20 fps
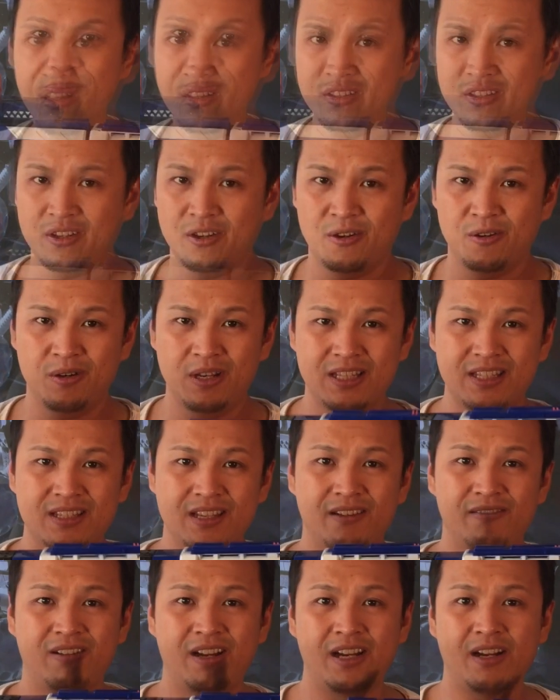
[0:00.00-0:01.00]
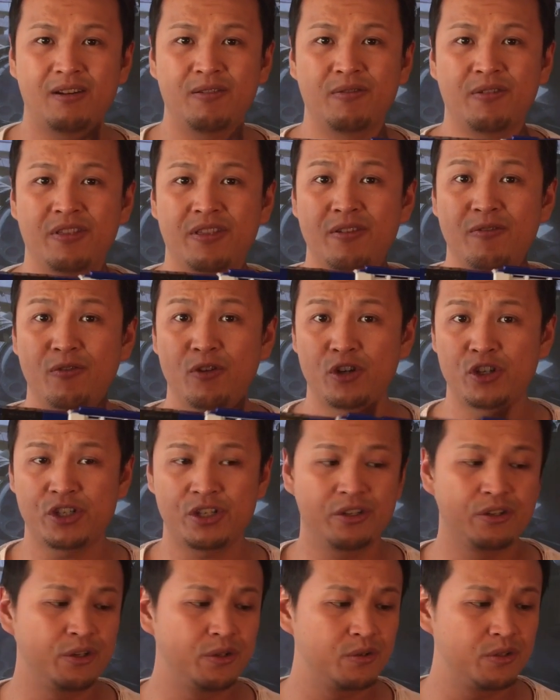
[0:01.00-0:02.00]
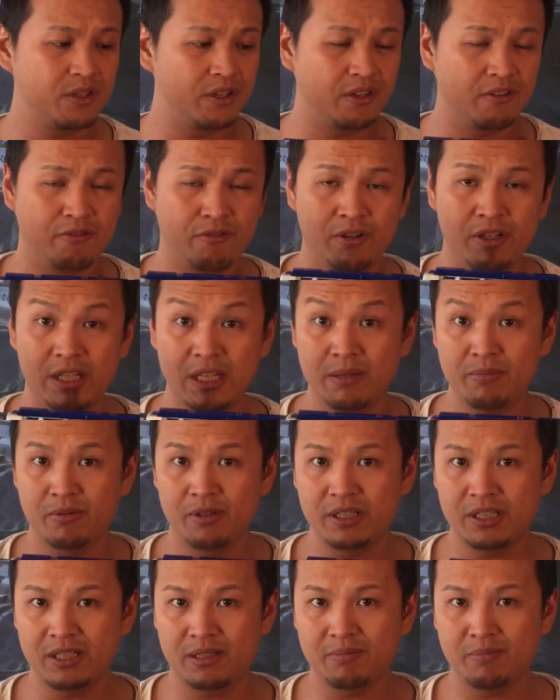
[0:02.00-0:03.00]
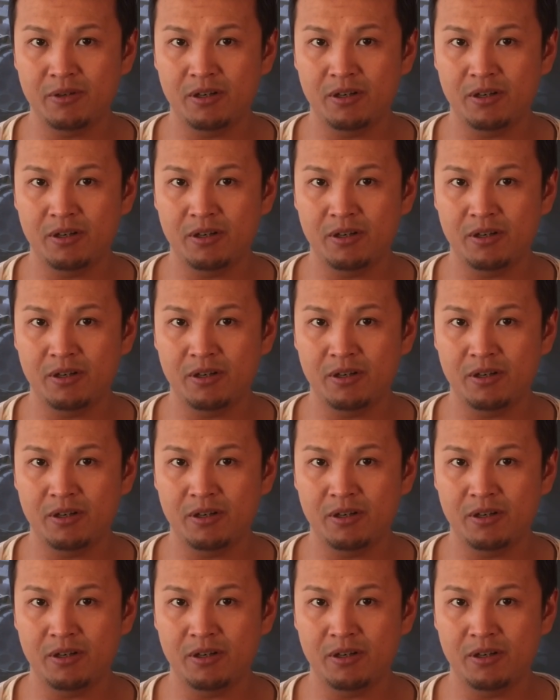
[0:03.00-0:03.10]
So let's start right out with the version using 3D printed